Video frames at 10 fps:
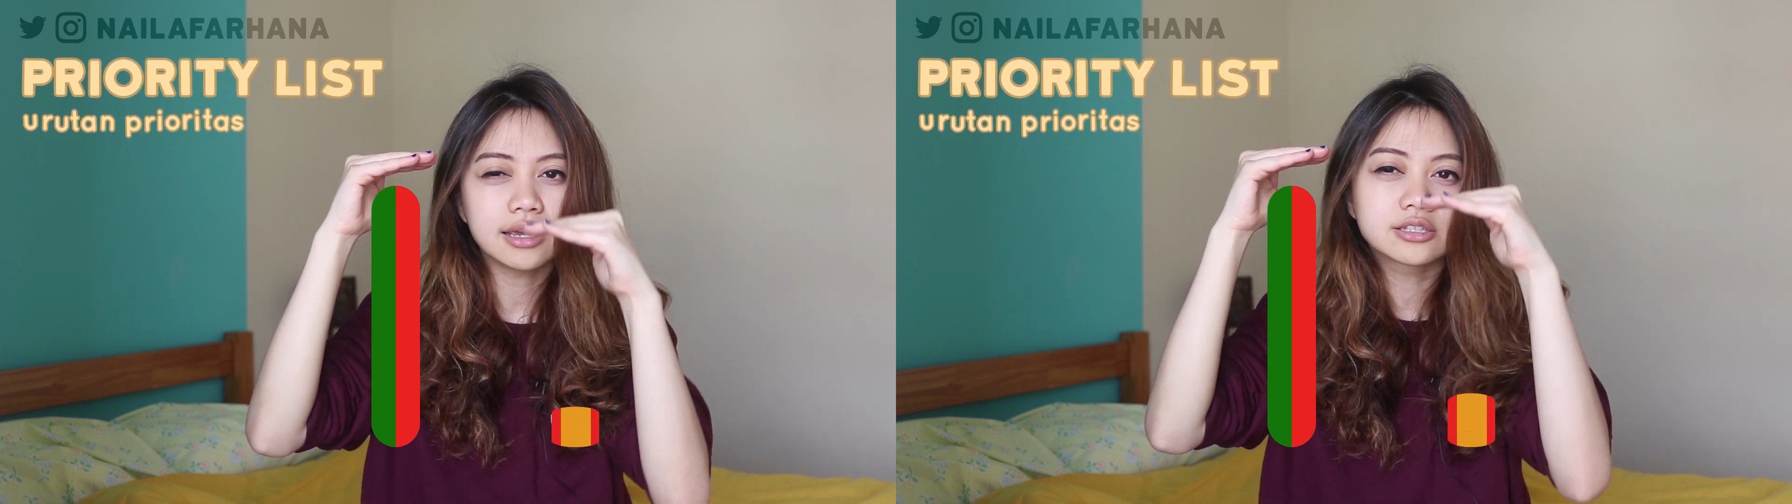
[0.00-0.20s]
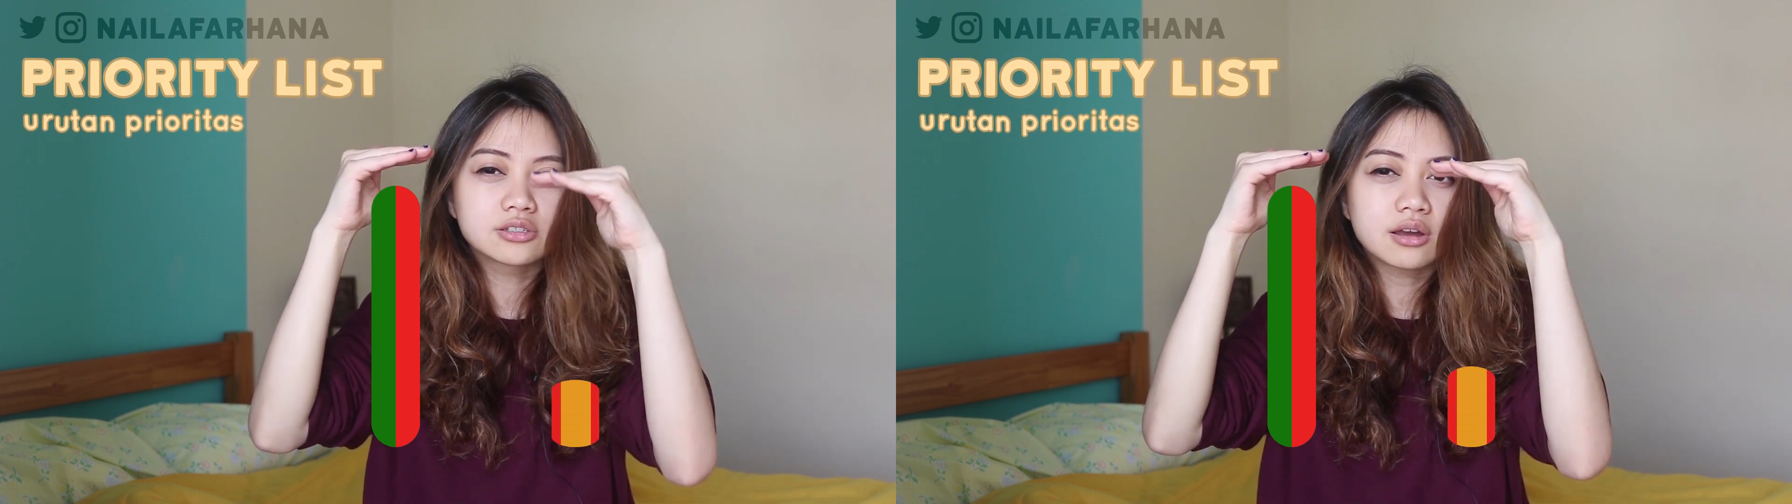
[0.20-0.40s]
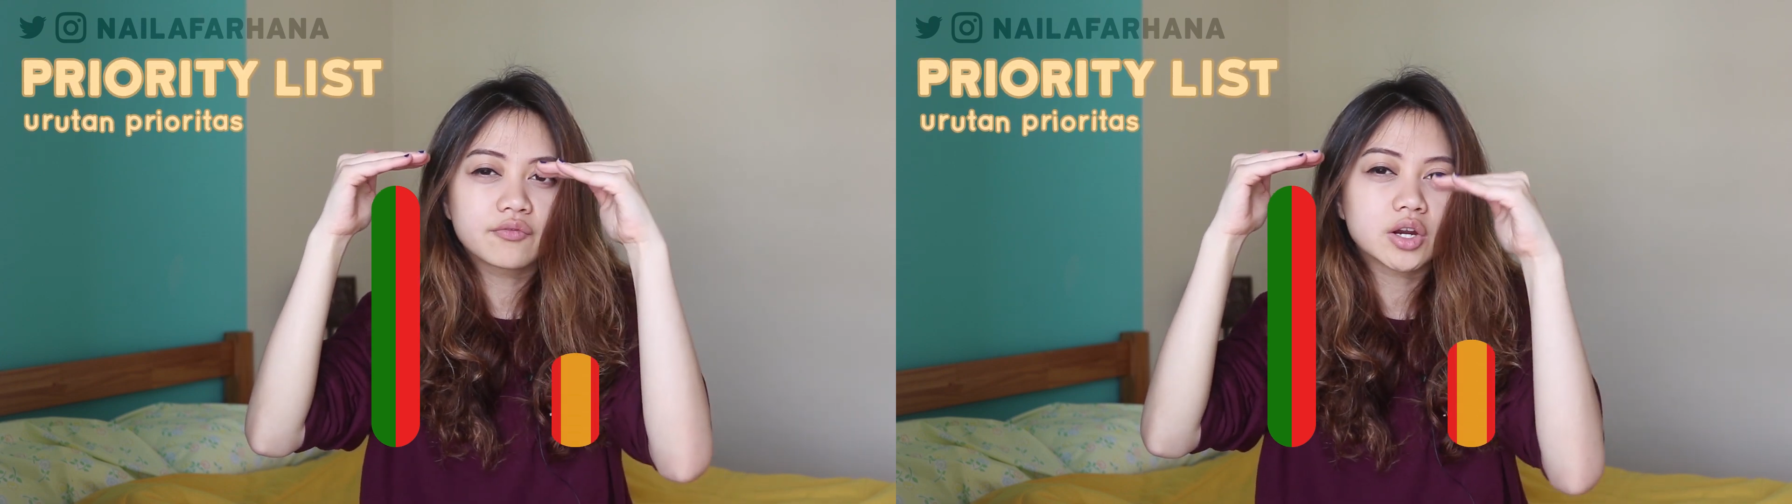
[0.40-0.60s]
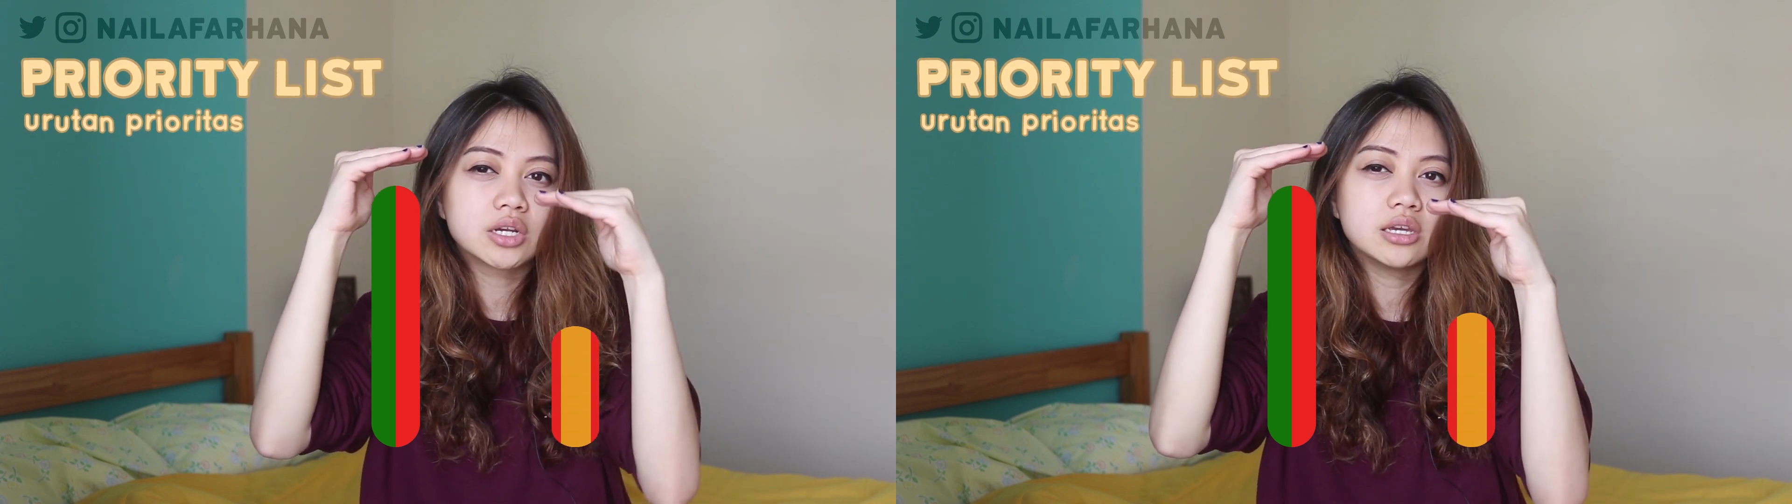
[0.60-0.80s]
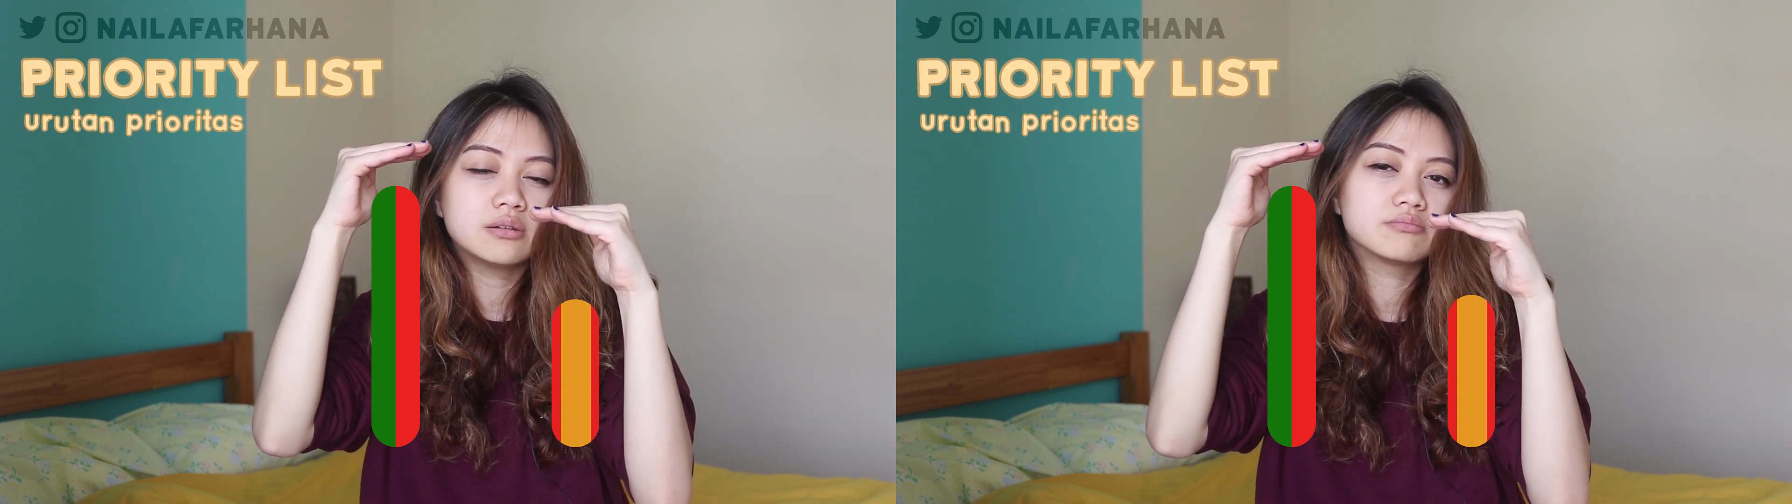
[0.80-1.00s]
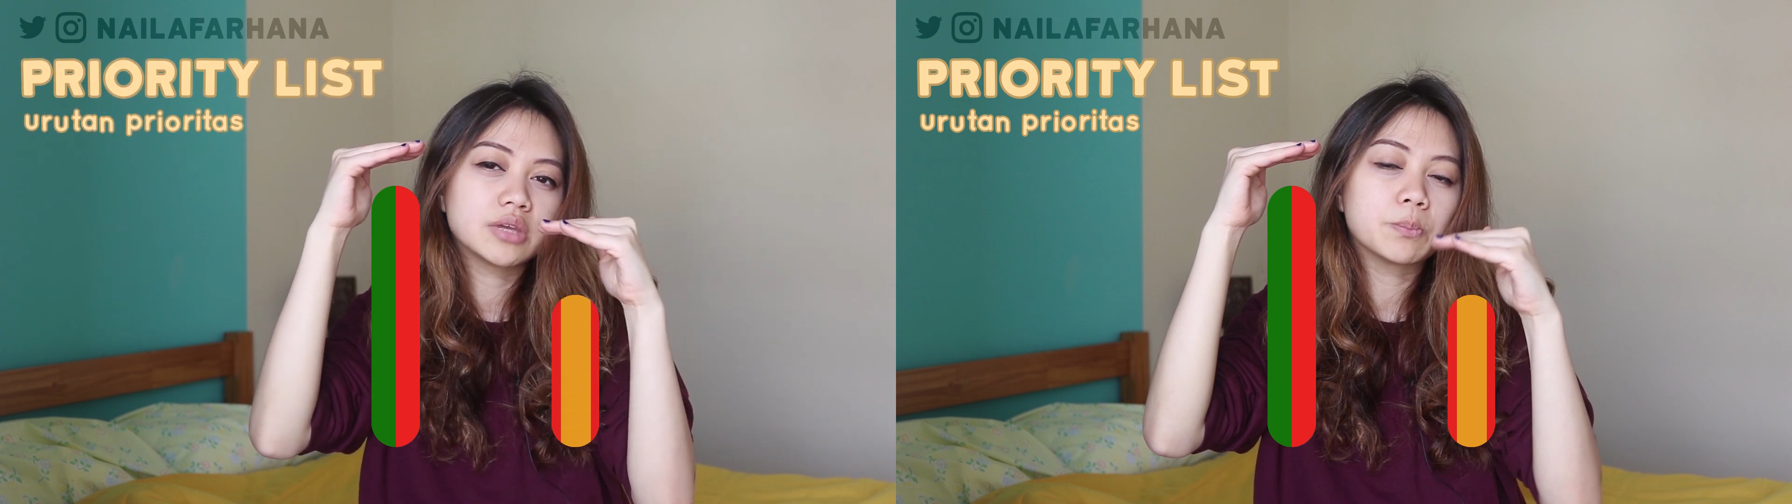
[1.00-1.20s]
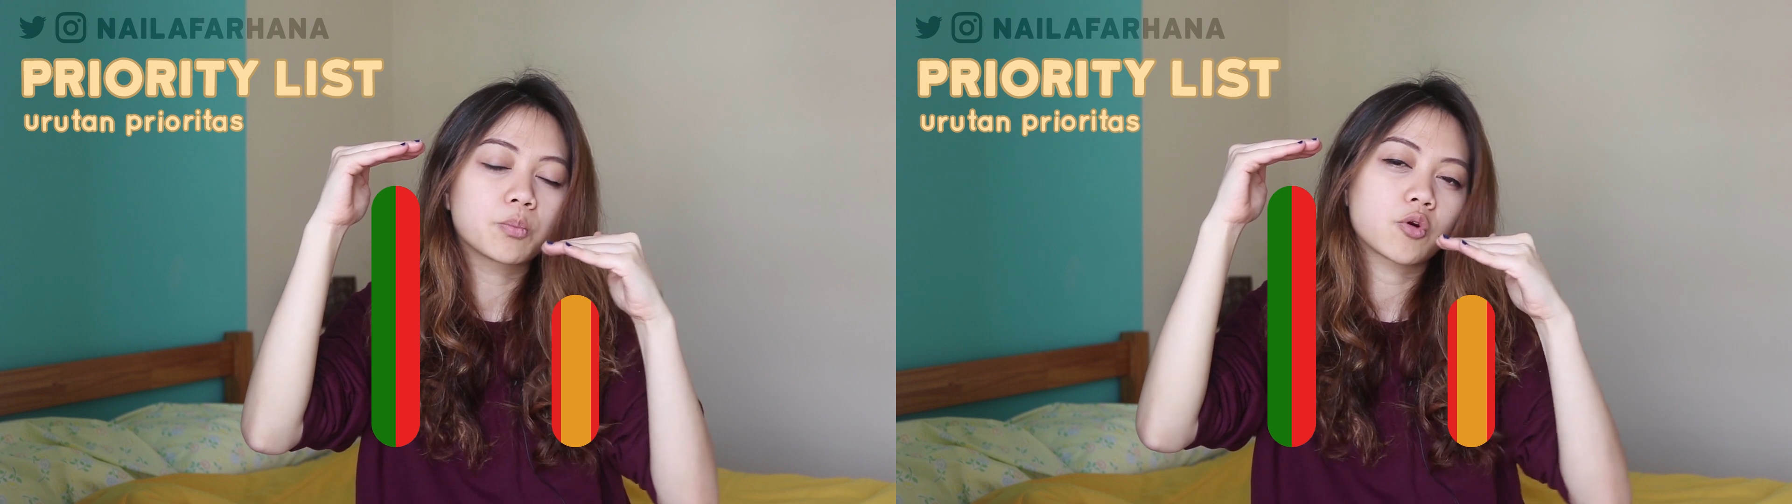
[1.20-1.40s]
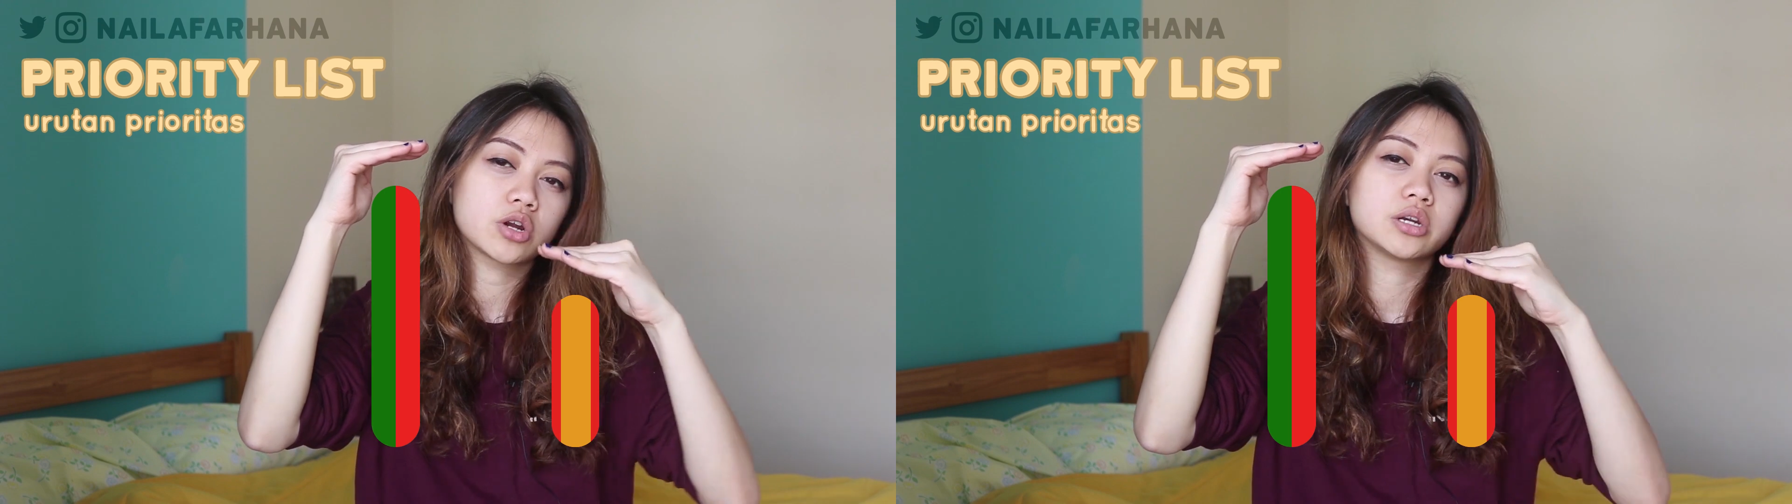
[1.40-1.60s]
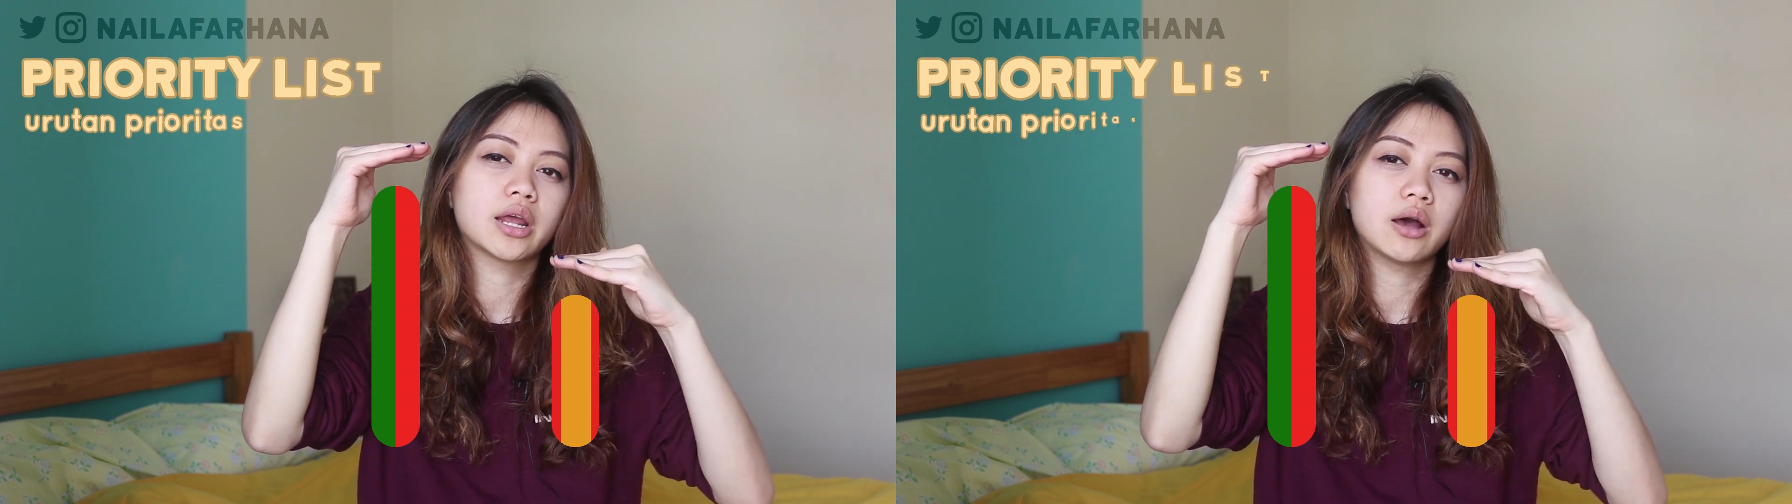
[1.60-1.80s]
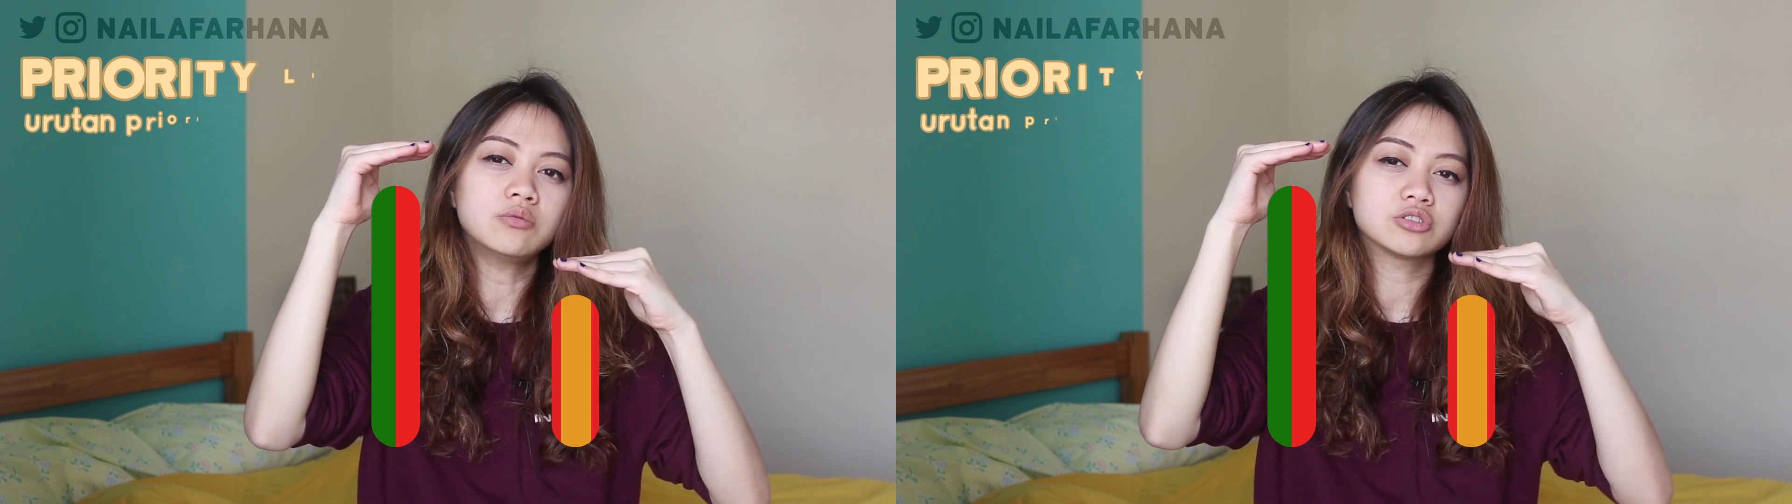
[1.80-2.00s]
it's not very important
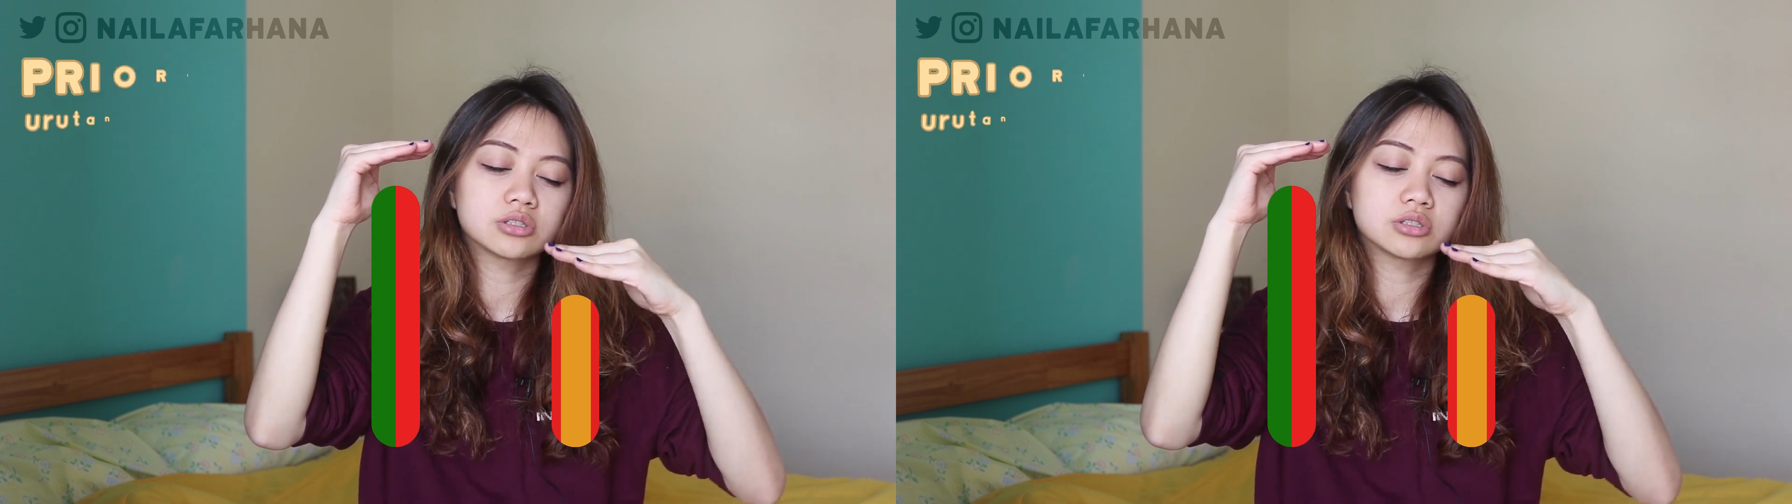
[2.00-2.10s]
now,